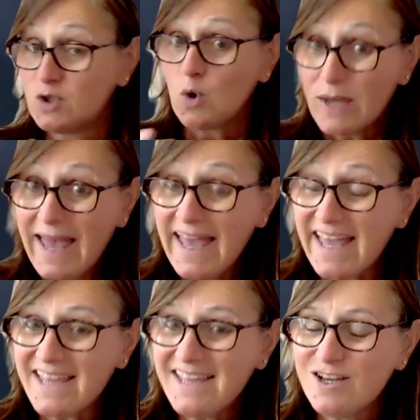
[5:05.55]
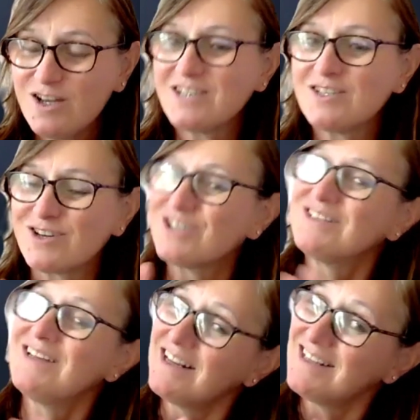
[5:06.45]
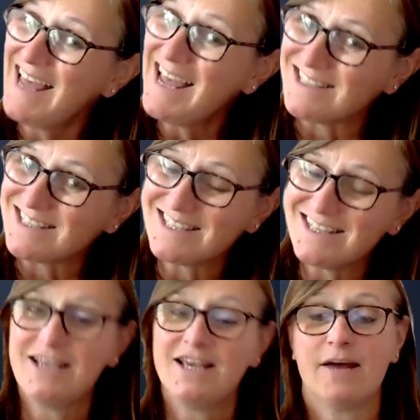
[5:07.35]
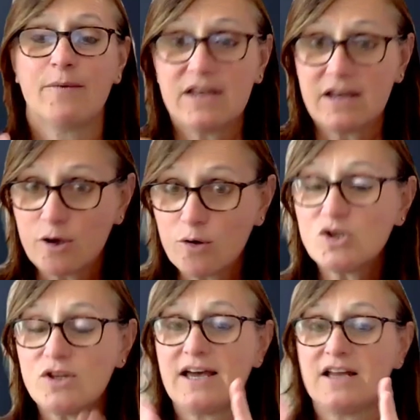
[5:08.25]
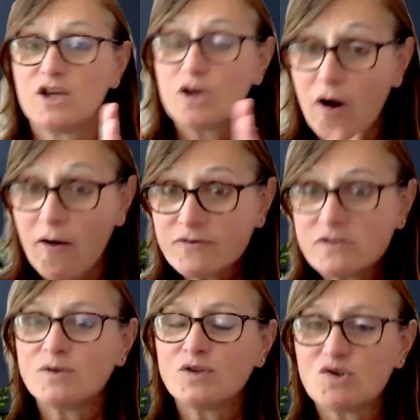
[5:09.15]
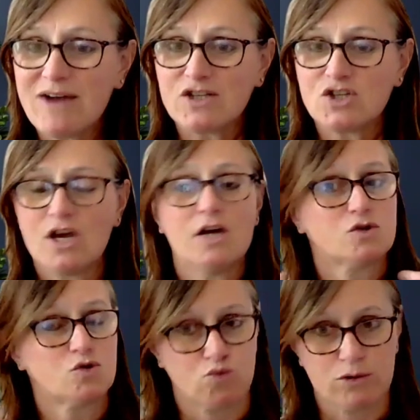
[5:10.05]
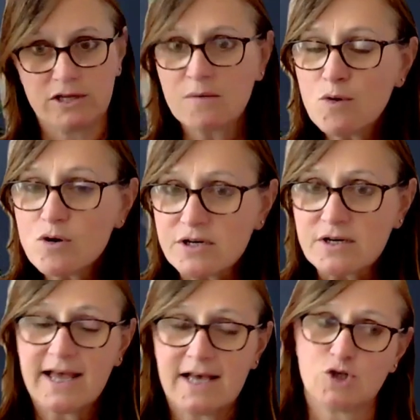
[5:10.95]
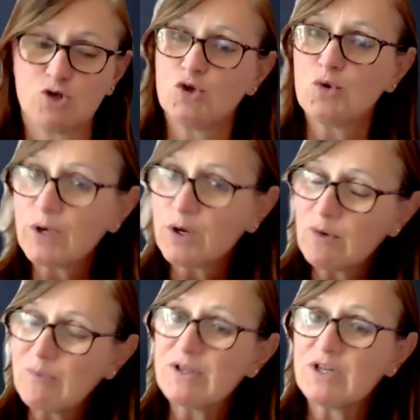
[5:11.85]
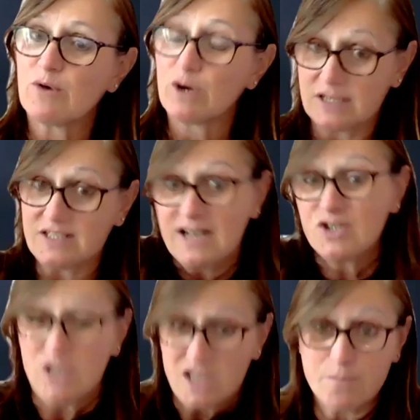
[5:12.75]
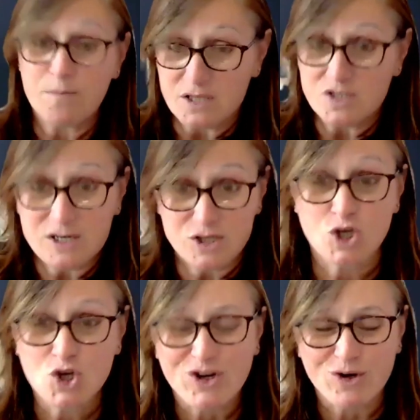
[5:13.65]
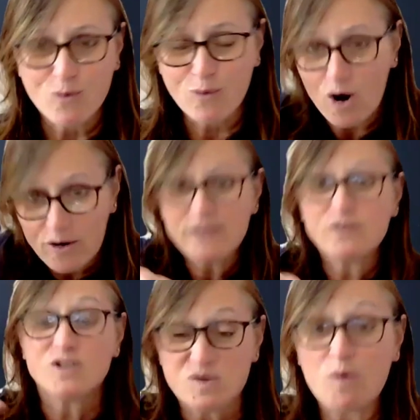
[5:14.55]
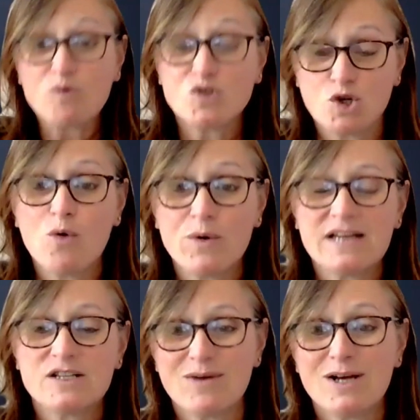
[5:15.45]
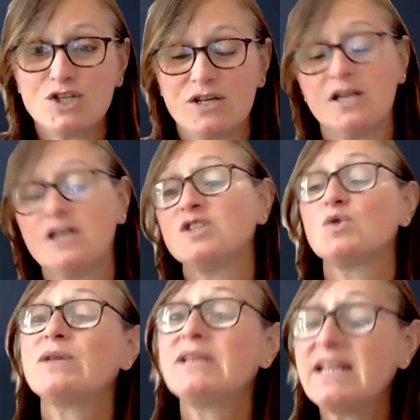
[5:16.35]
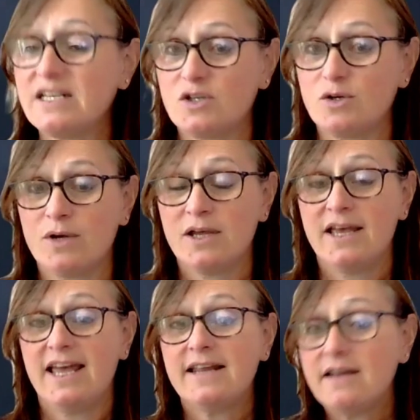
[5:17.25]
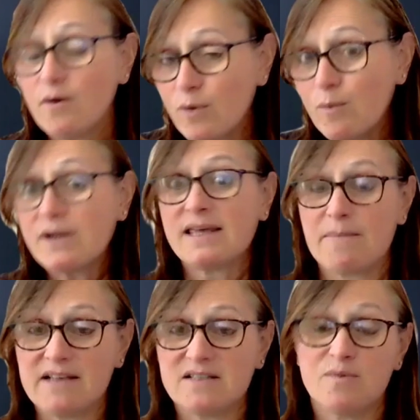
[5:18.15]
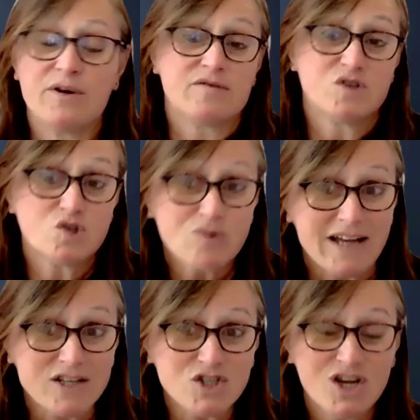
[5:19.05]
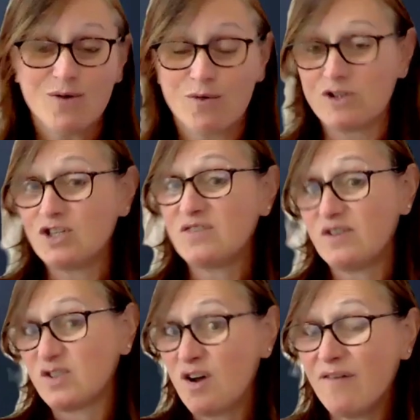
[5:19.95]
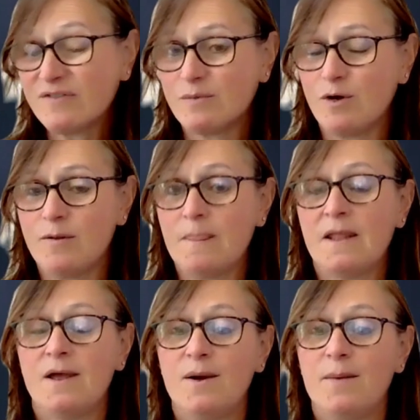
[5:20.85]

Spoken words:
It's okay as long as it's not intense. And we got to go to that comfortable stretch. It's really important as you're doing your mobility work. It's actually good. Our ankle is supposed to go in that direction. So we need it to. And we want to get past the point of stretch where it just feels comfortable.